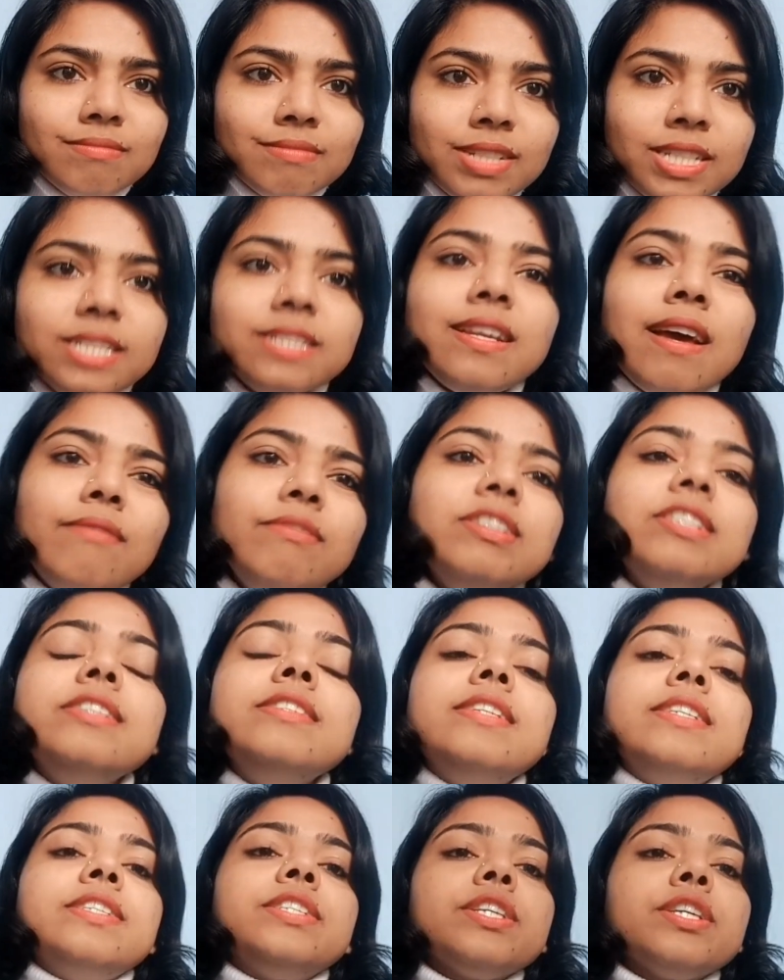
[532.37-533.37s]

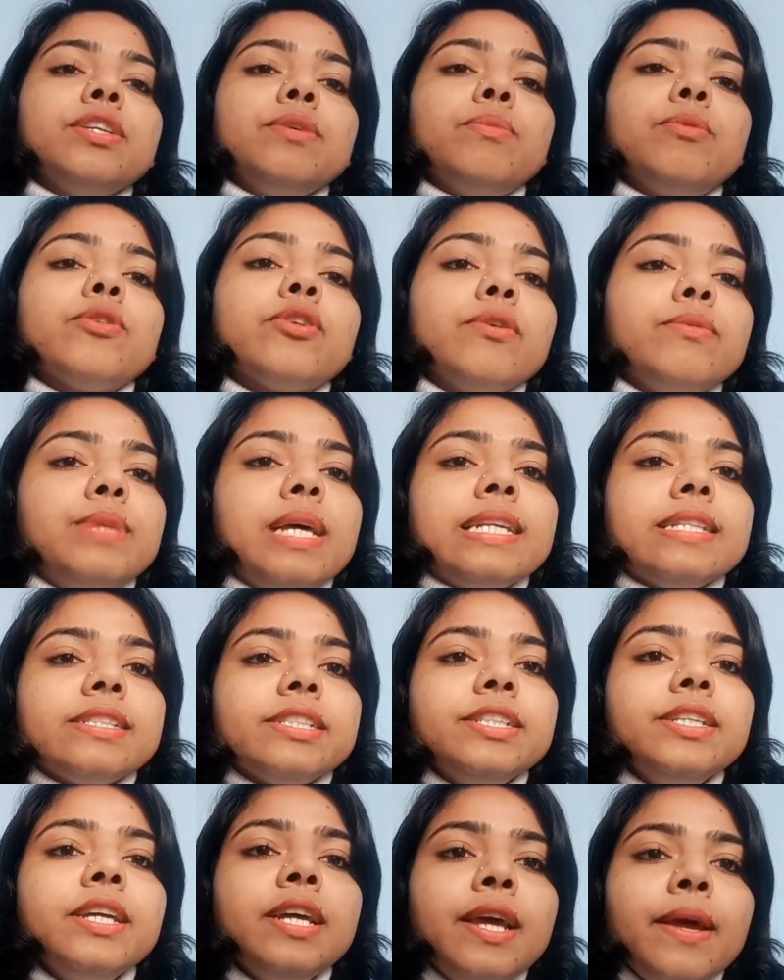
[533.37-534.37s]
stability testing report of that
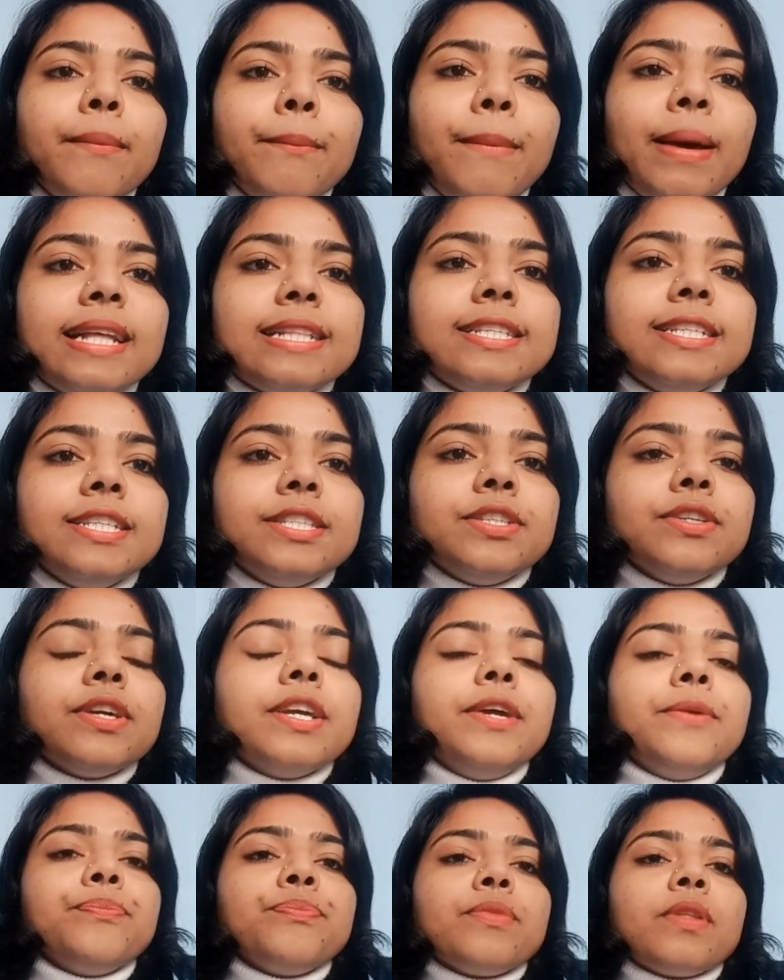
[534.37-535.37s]
3 batches.
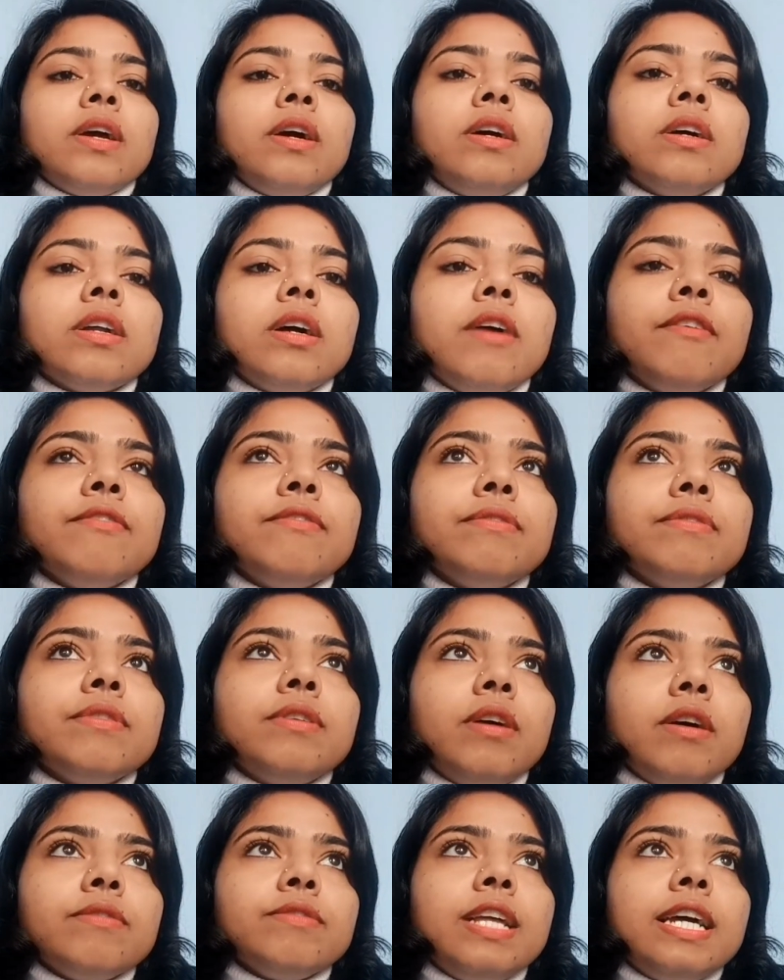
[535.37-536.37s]
Okay, or
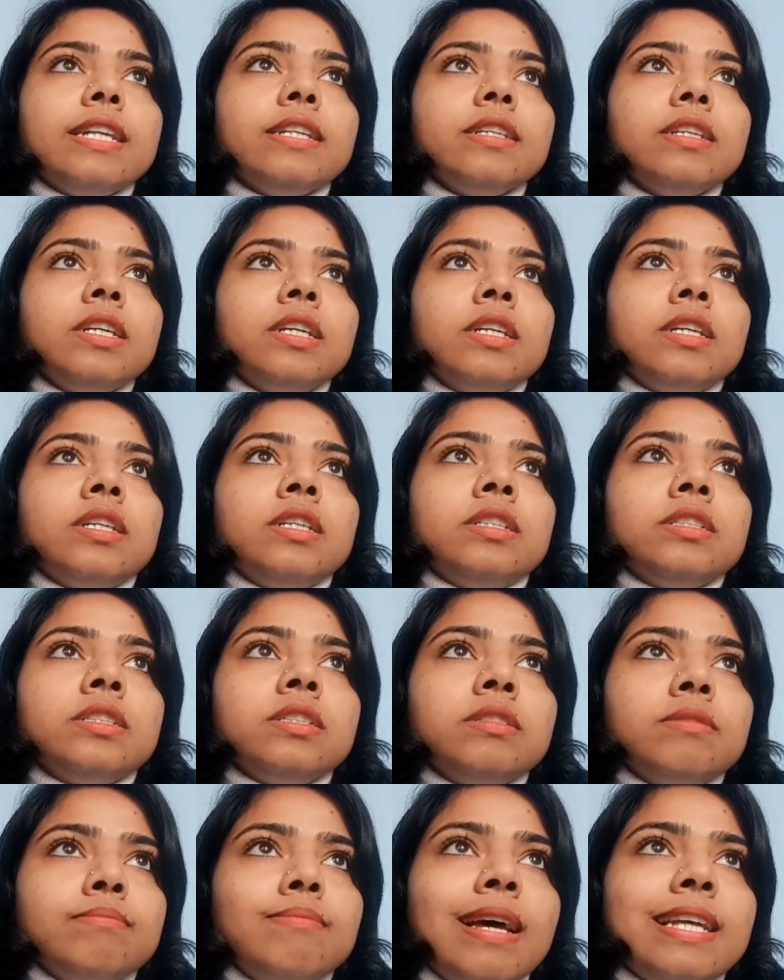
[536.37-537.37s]
of that
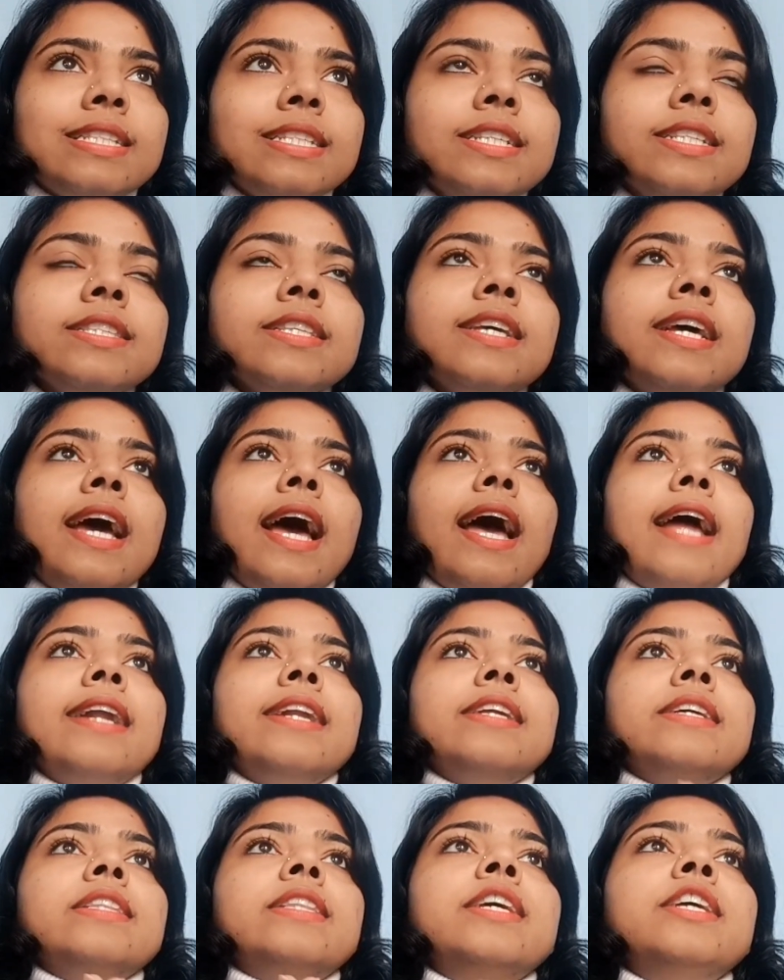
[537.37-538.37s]
batches.
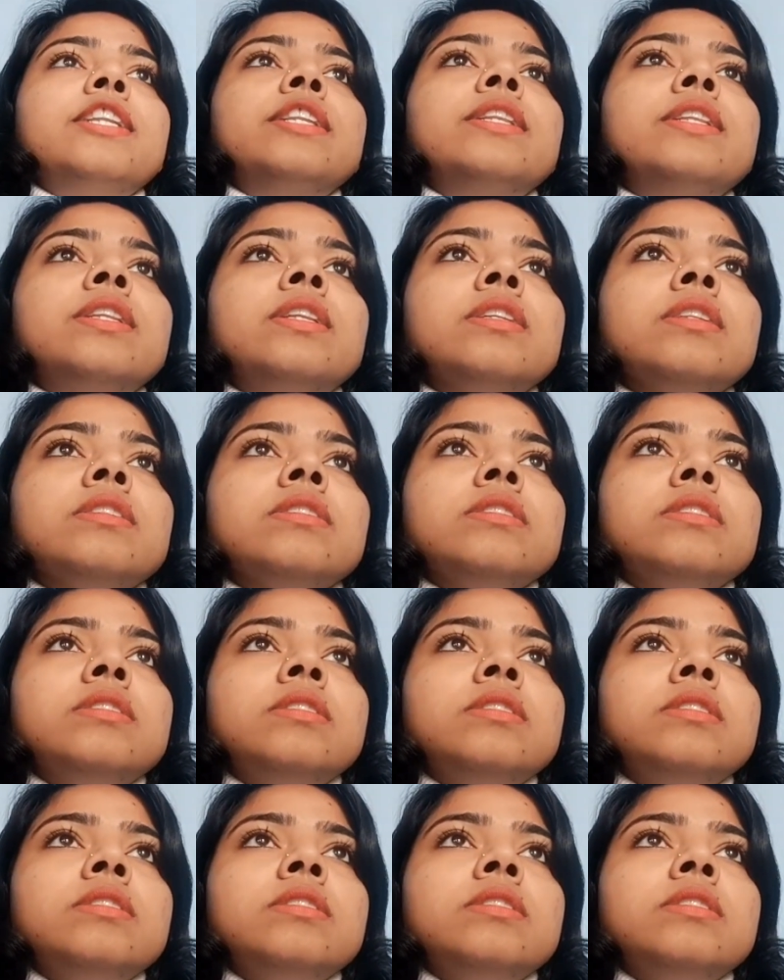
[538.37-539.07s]
And then